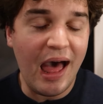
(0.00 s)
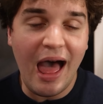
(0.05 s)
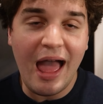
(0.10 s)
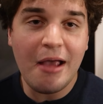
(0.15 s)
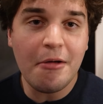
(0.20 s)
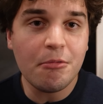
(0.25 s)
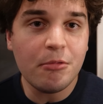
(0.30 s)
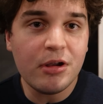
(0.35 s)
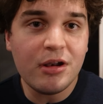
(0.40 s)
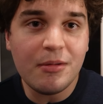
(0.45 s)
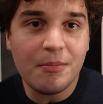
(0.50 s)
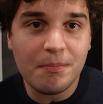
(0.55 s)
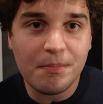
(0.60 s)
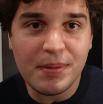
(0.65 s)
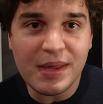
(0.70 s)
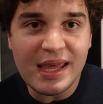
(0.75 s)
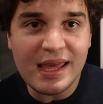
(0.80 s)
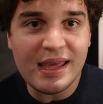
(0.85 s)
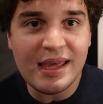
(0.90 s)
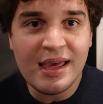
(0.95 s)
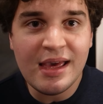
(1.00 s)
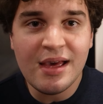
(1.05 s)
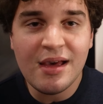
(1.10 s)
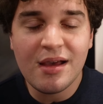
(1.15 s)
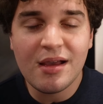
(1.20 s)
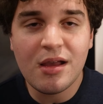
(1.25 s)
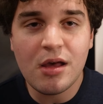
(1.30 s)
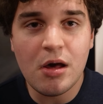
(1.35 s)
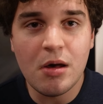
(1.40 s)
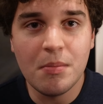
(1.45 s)
I wouldn't be
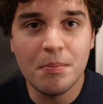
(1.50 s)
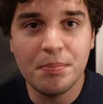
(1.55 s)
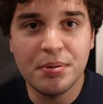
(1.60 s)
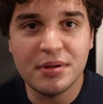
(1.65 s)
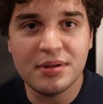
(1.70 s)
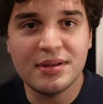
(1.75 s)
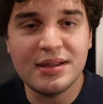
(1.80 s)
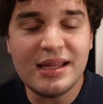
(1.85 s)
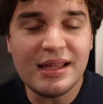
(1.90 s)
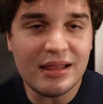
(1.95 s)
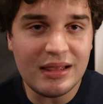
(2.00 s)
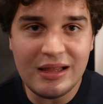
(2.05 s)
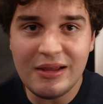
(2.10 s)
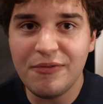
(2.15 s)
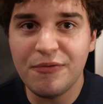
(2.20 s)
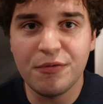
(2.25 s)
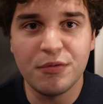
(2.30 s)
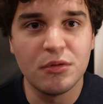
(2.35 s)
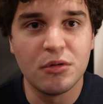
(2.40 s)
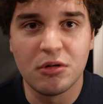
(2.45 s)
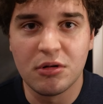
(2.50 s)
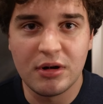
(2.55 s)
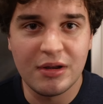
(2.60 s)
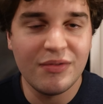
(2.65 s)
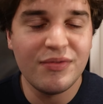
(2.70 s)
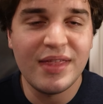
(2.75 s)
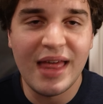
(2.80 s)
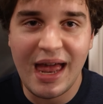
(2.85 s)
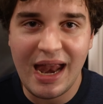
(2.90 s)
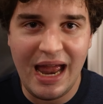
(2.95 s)
completely floored
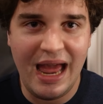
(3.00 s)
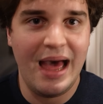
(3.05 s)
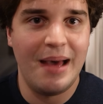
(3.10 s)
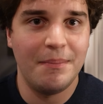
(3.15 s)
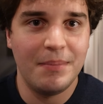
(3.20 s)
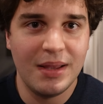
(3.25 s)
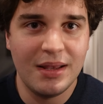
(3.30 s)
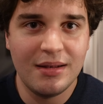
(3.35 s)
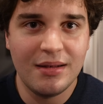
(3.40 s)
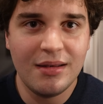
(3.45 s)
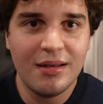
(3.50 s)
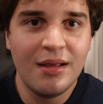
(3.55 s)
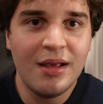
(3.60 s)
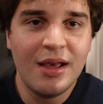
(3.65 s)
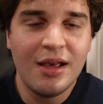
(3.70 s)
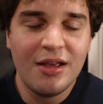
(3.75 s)
if that happened.